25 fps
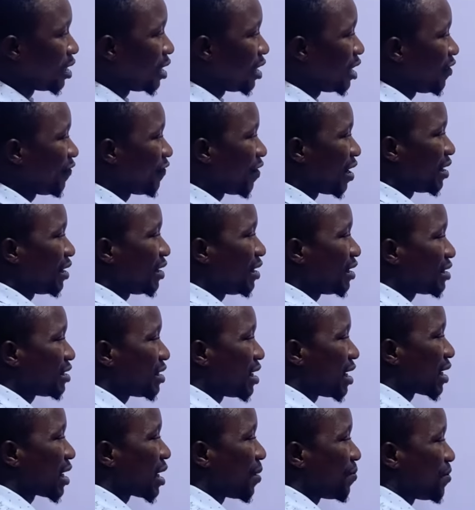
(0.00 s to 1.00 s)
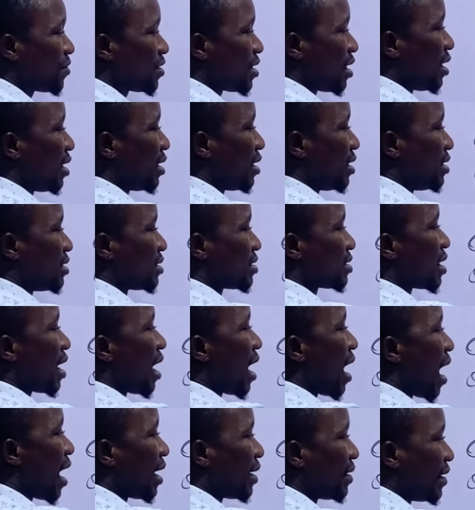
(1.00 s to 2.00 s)
If additional capital is
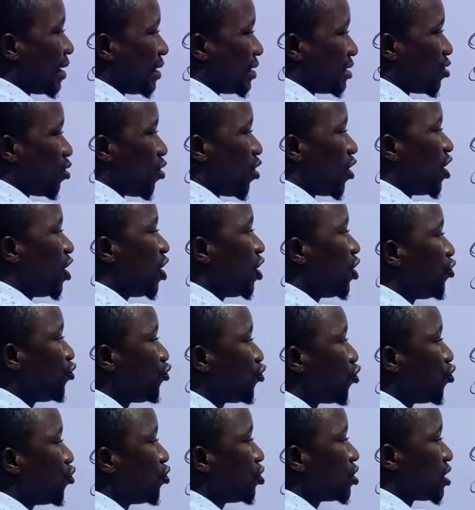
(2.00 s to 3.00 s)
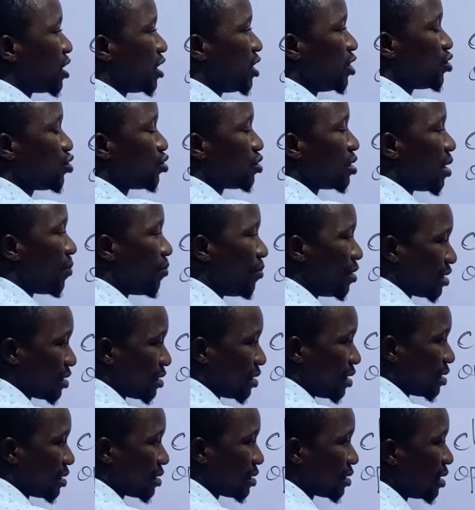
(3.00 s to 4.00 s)
added or introduced into the
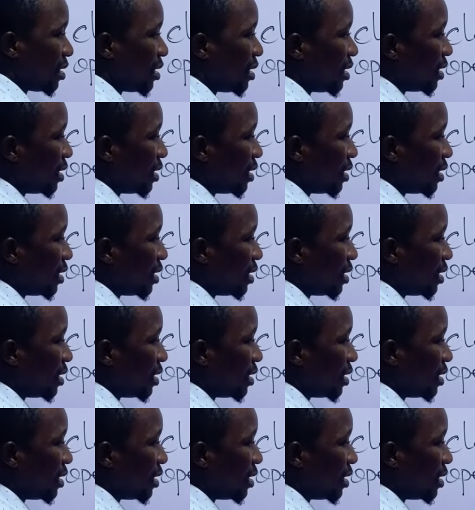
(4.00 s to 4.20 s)
business,